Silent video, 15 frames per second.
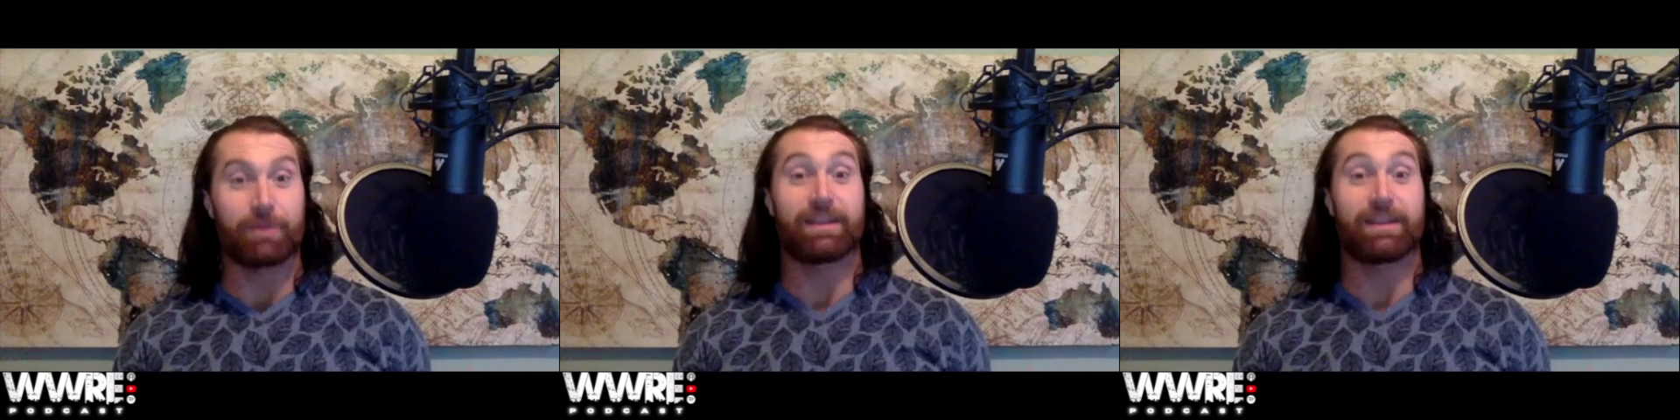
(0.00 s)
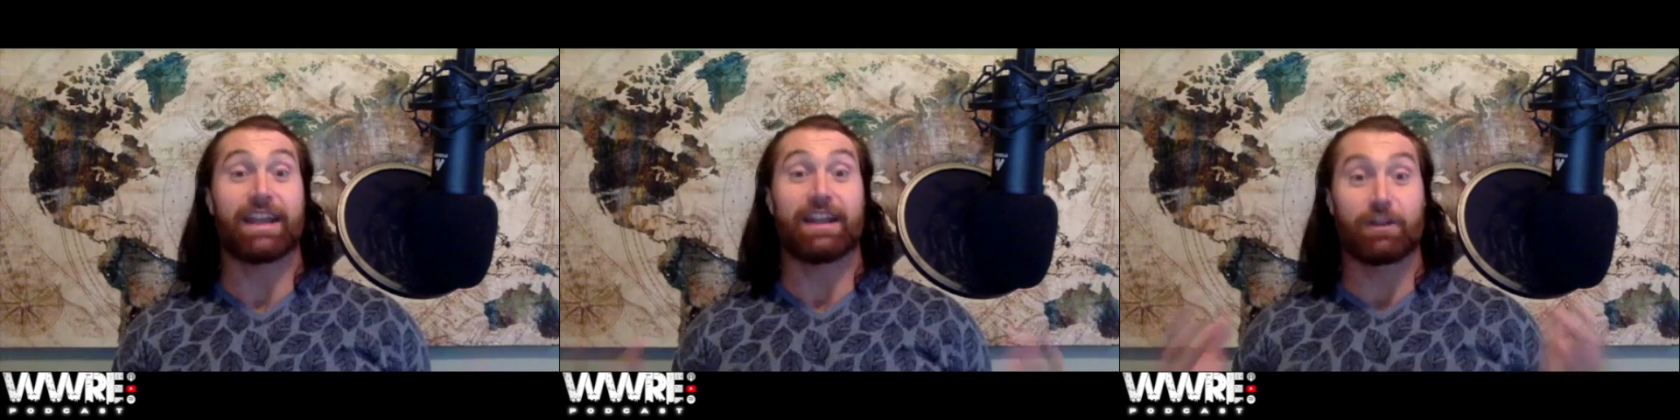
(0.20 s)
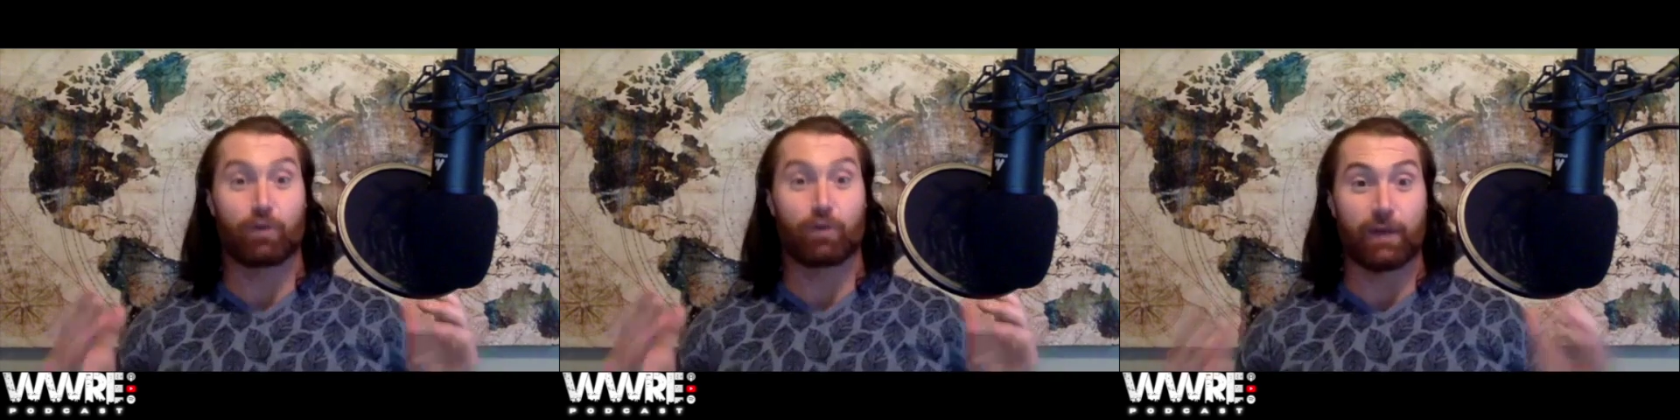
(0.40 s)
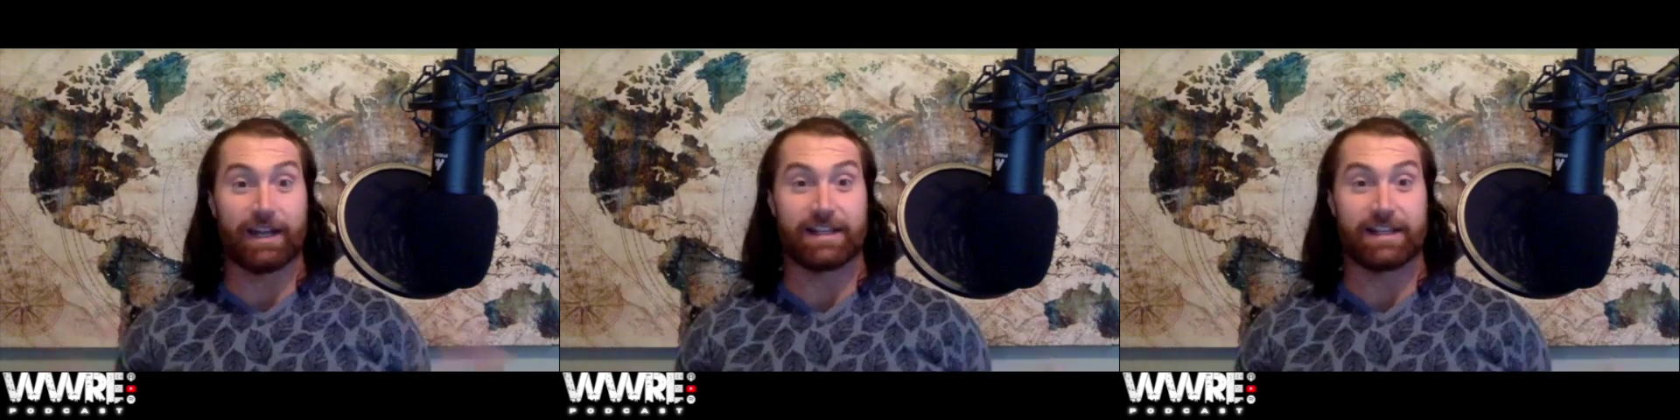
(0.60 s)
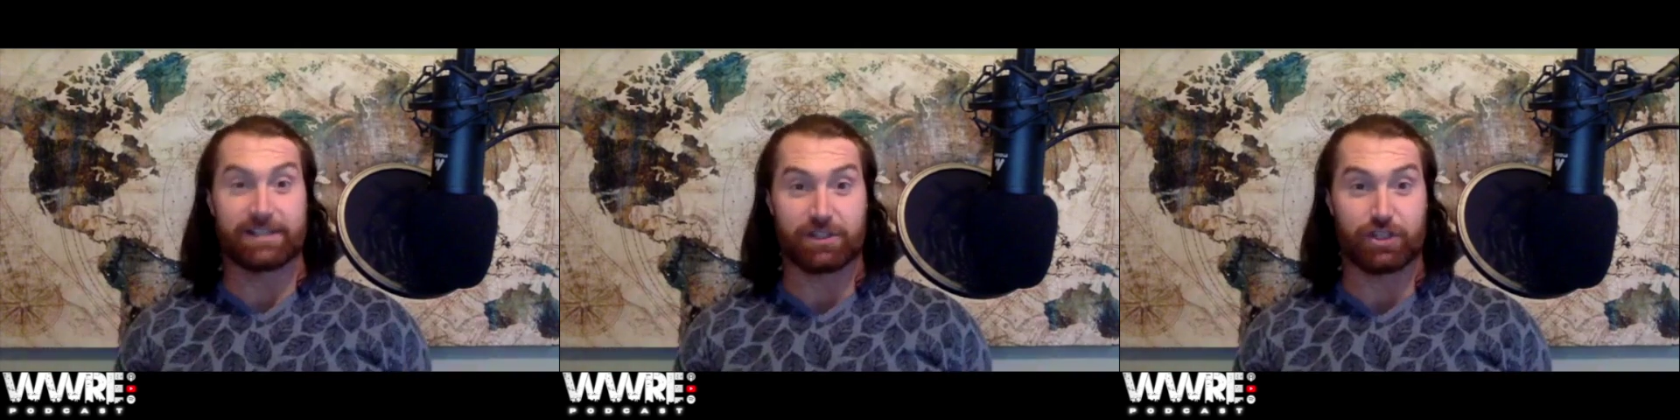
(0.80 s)
getting
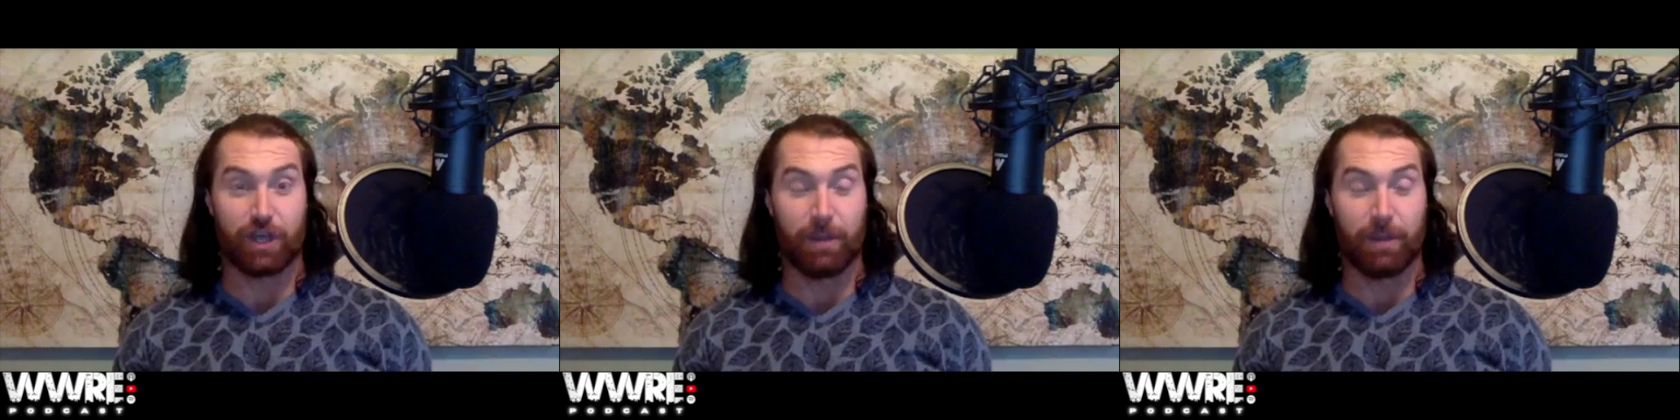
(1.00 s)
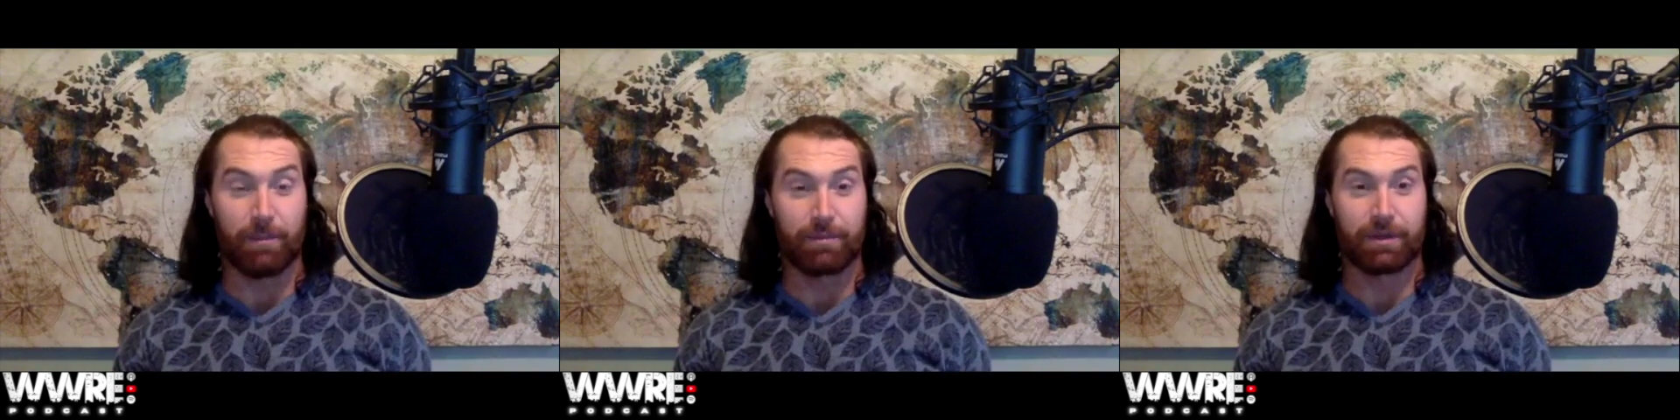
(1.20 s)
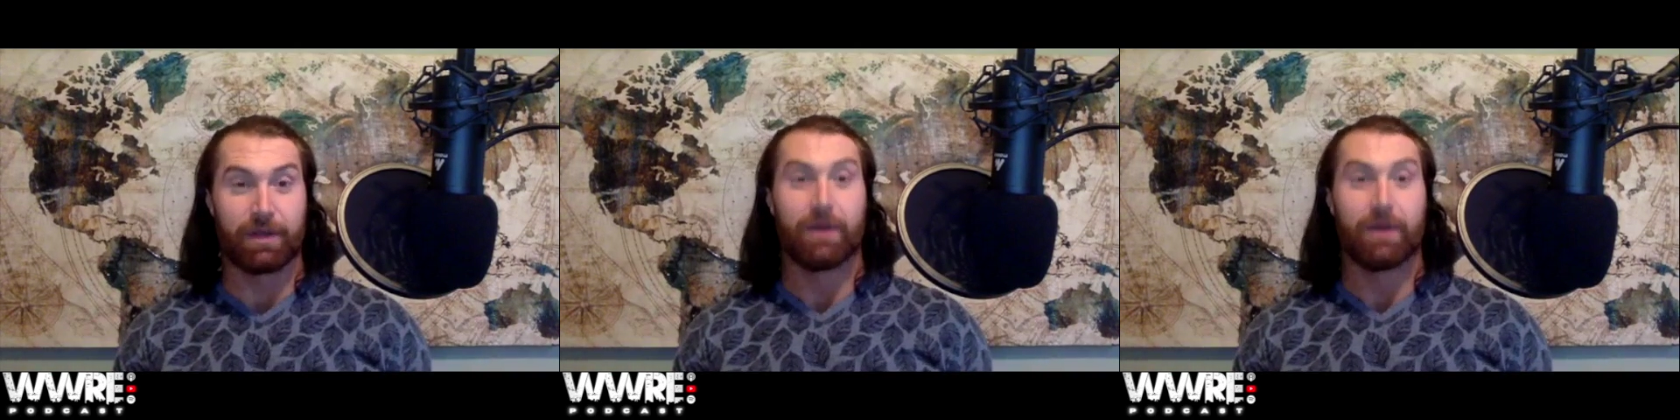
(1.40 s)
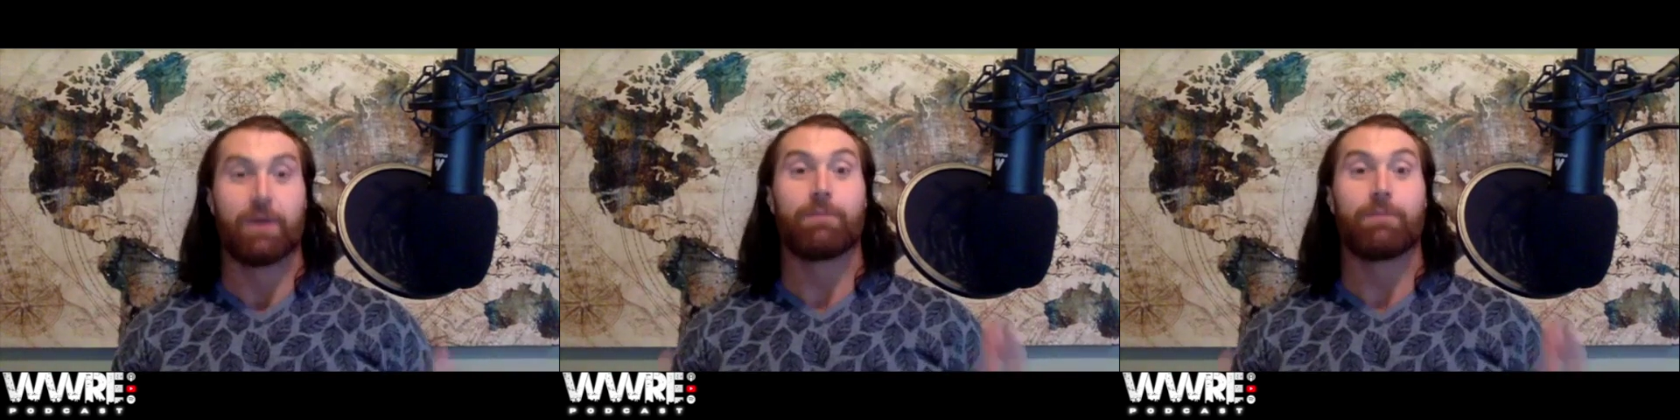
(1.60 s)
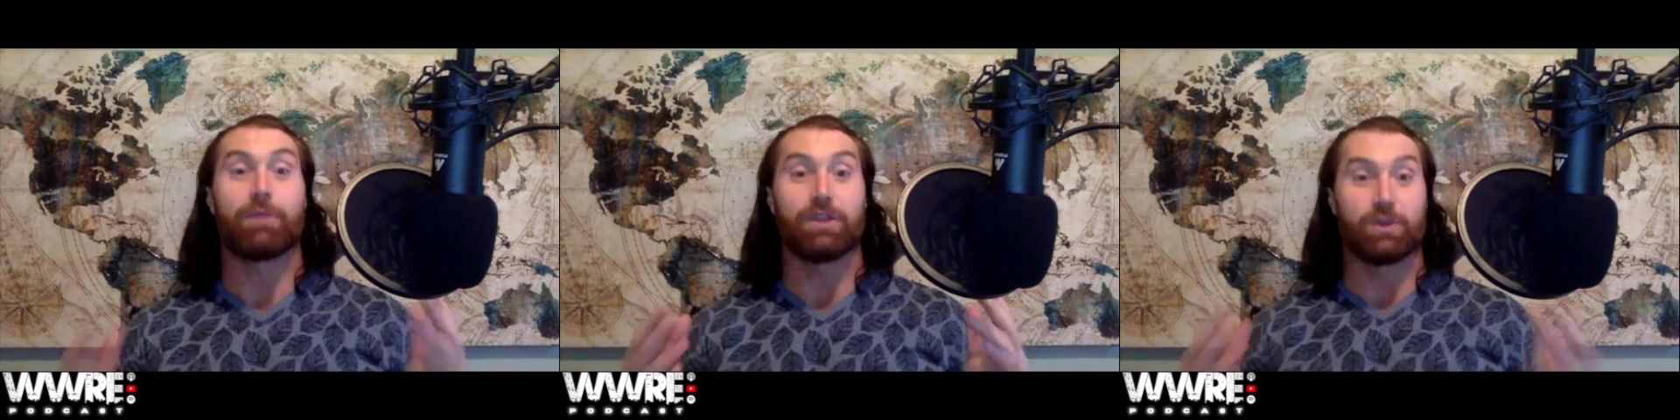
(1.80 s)
ready to jump,
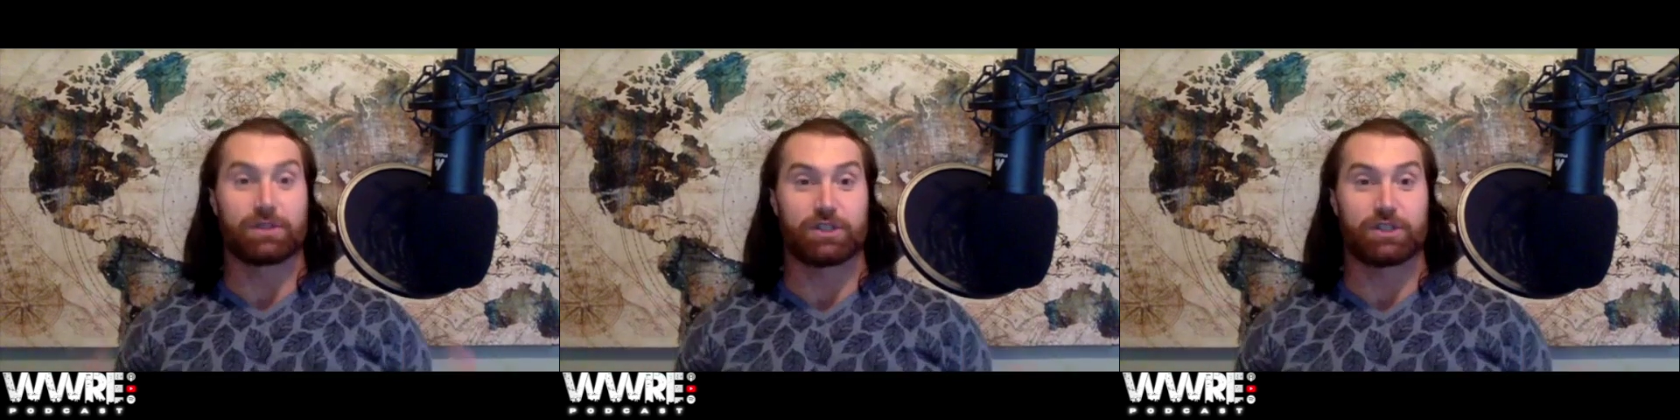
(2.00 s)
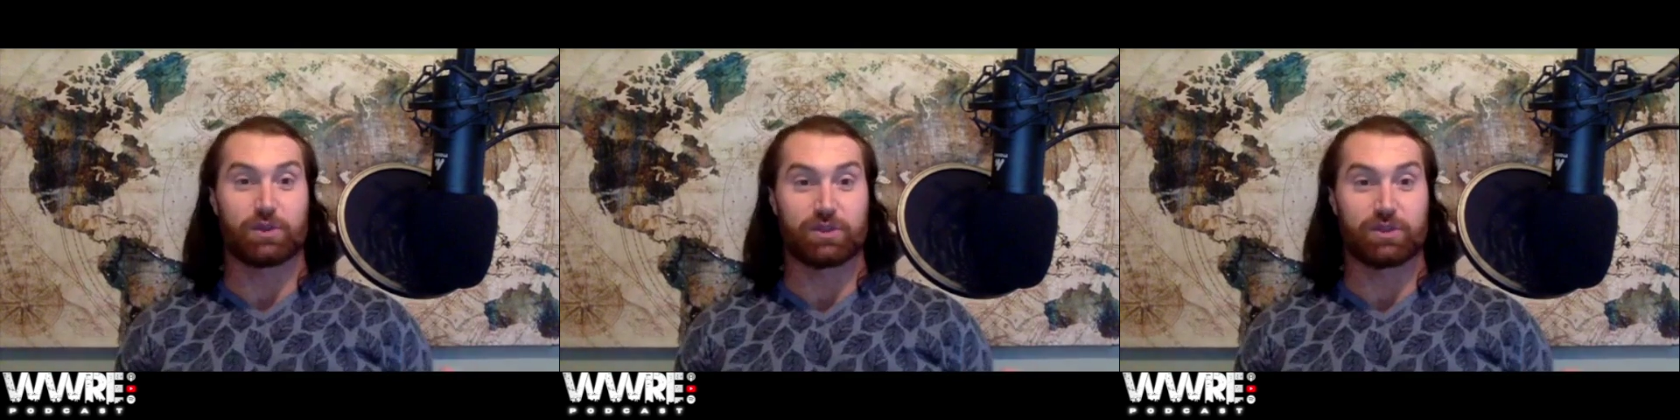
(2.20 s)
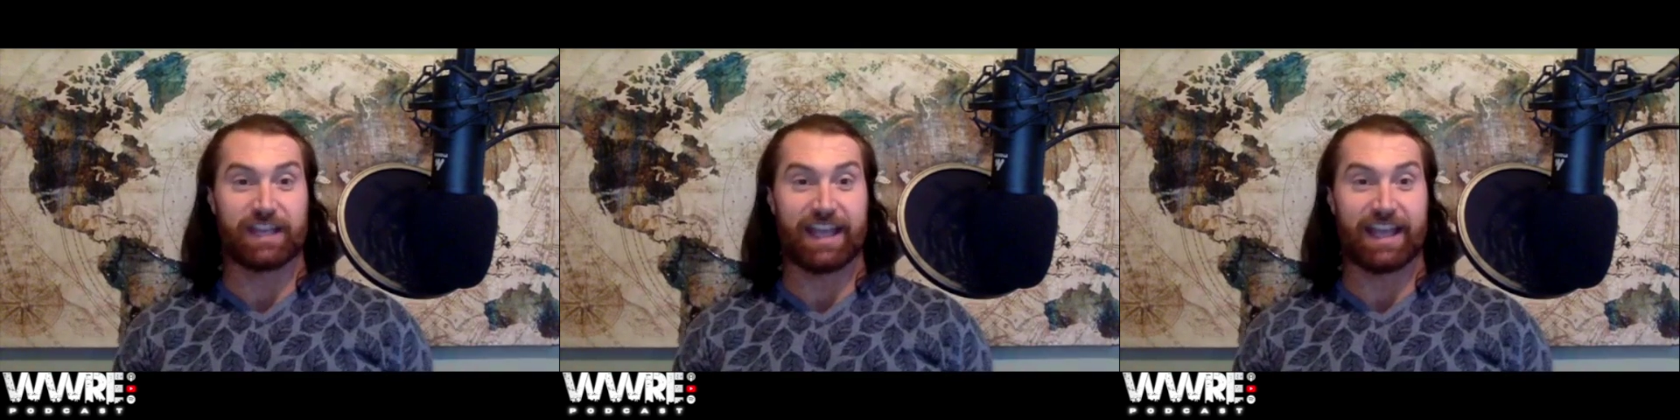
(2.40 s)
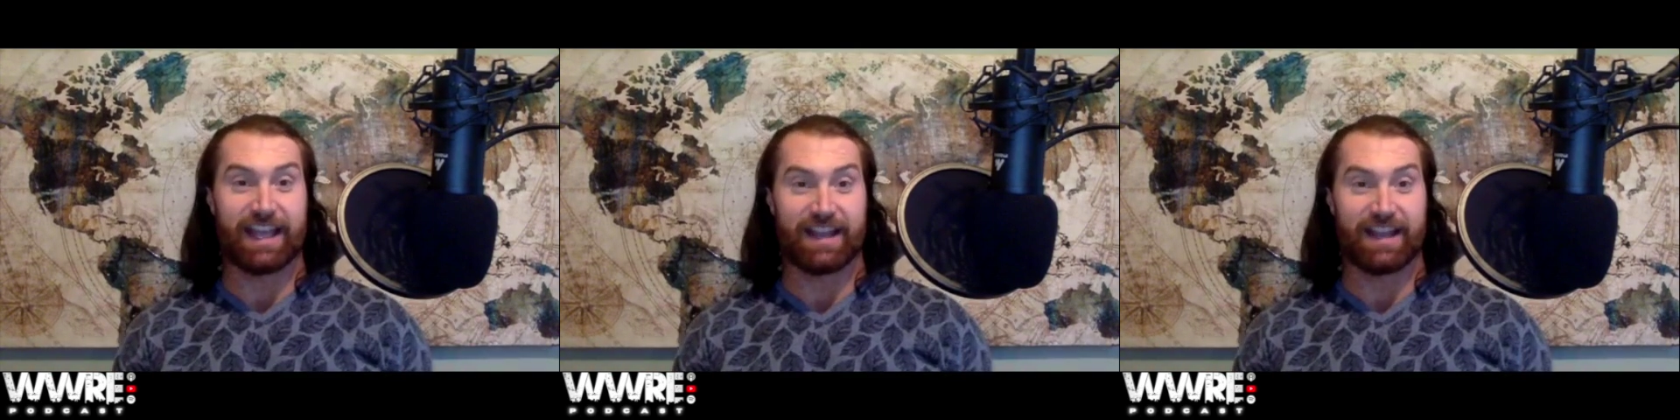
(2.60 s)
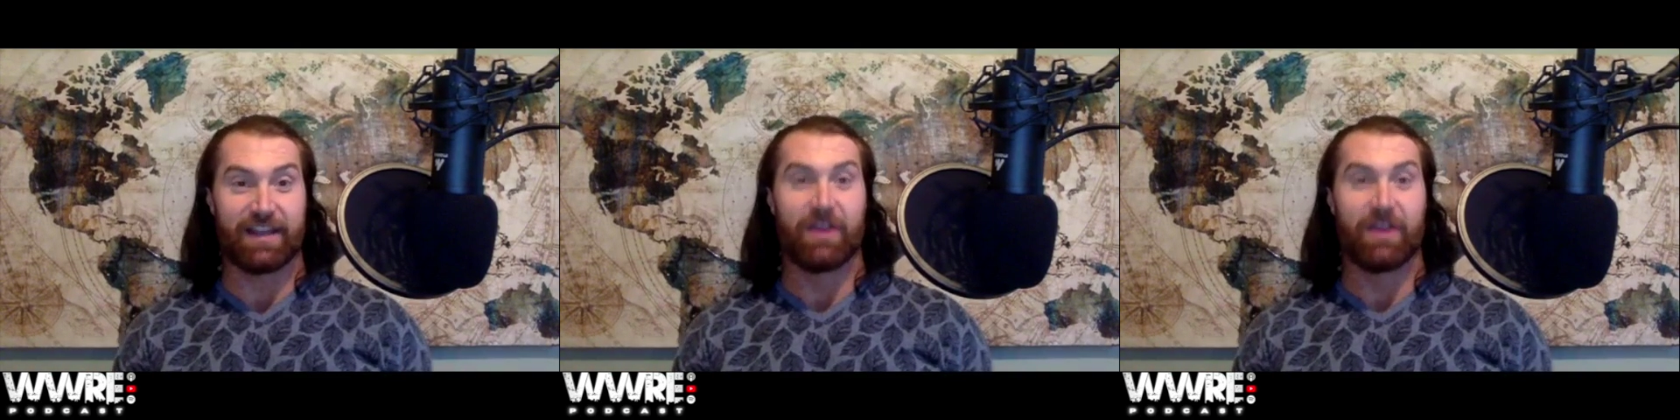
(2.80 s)
but you were too scared?